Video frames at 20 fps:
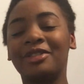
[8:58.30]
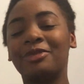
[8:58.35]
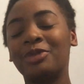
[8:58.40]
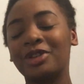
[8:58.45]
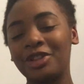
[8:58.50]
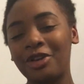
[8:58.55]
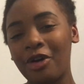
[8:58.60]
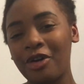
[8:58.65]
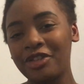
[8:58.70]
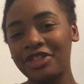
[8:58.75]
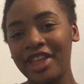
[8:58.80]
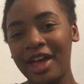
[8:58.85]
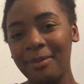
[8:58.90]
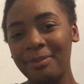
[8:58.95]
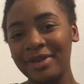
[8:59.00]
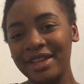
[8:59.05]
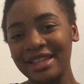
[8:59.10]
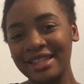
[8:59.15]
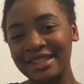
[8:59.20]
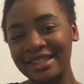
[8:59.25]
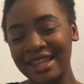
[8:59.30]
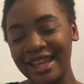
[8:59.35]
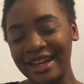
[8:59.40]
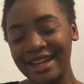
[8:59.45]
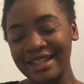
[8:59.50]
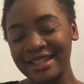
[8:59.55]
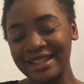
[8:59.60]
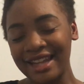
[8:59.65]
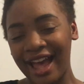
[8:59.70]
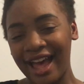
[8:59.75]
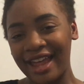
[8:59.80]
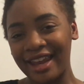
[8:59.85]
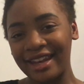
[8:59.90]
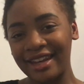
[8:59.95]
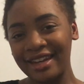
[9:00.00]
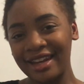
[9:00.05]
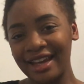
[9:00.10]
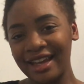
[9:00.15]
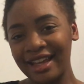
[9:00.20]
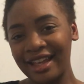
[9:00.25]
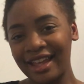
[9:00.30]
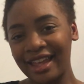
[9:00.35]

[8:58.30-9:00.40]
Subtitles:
with all that being said and done,